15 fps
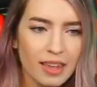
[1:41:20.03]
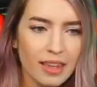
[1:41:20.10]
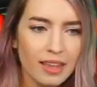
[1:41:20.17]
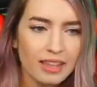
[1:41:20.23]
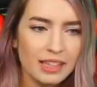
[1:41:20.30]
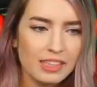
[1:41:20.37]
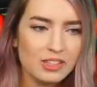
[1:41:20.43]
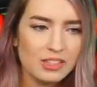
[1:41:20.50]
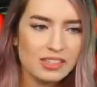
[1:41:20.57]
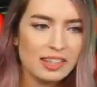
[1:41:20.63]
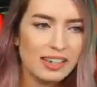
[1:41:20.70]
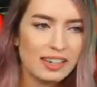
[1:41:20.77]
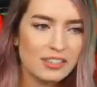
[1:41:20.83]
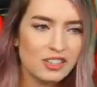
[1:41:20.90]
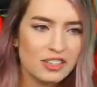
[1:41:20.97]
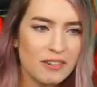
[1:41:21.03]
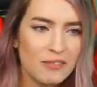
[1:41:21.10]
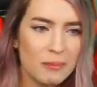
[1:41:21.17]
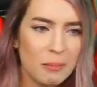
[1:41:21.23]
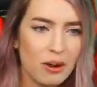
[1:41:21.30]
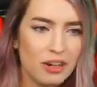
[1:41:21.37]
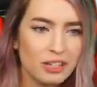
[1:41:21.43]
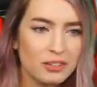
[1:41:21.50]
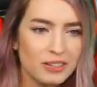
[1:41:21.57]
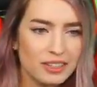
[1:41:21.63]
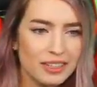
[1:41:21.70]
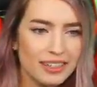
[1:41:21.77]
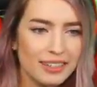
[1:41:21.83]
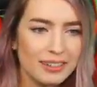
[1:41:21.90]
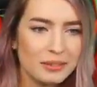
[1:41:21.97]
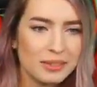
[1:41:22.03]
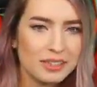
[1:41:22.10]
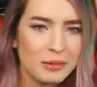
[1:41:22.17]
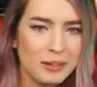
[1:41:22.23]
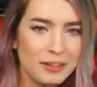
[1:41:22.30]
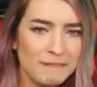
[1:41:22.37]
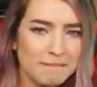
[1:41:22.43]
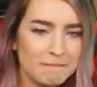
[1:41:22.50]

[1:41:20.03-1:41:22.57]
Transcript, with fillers: Just having a party over here? What's going on?